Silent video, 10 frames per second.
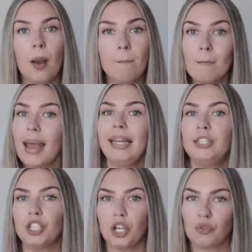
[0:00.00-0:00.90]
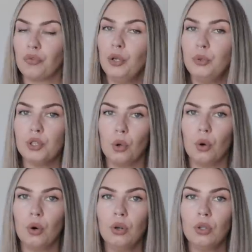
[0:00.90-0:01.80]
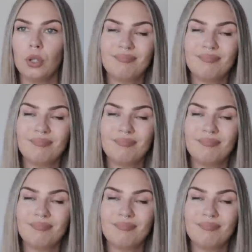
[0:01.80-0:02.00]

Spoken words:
a major crew door,